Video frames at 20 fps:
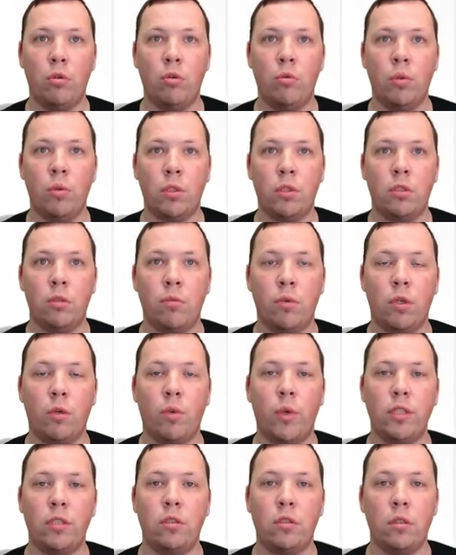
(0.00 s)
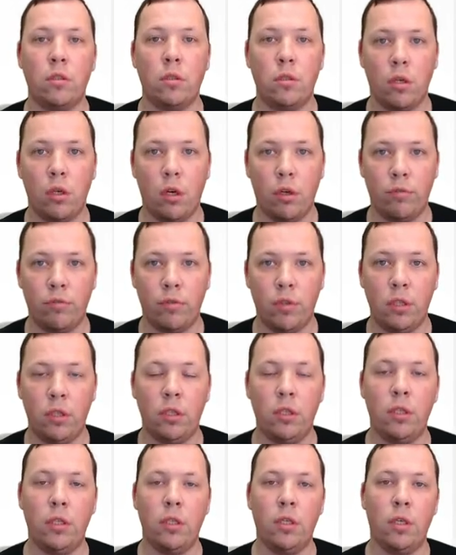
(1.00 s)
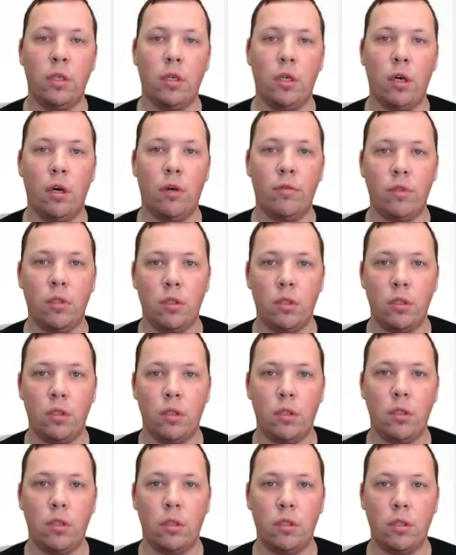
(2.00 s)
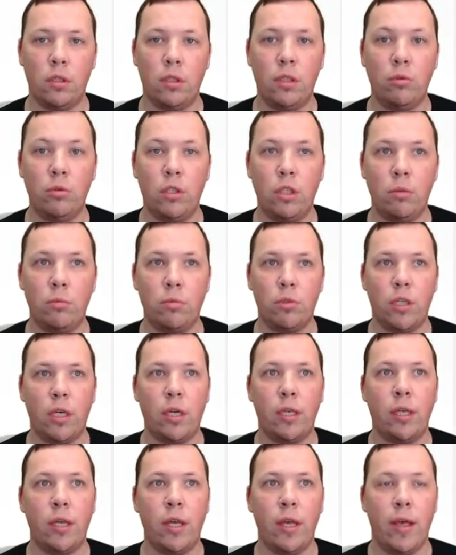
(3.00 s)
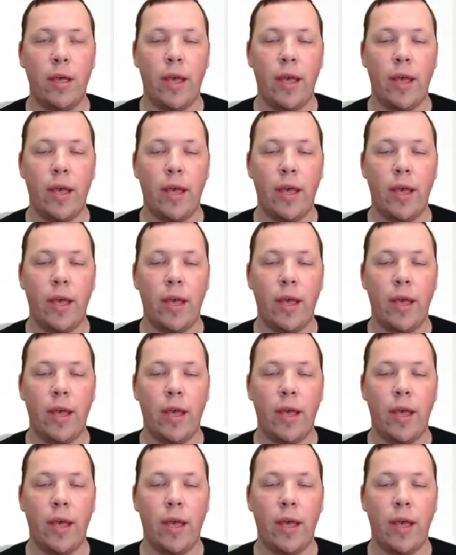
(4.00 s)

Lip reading: who was the requester of the new team site,